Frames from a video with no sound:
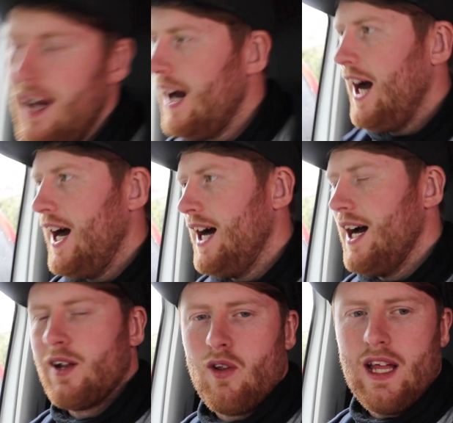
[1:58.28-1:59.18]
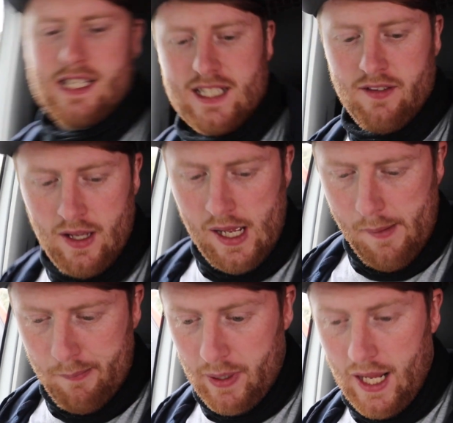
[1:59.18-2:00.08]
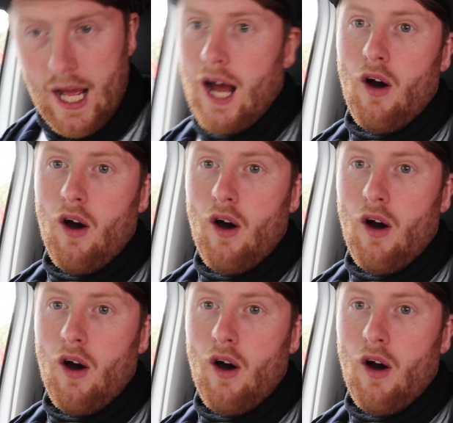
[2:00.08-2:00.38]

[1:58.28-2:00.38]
and all that stuff. But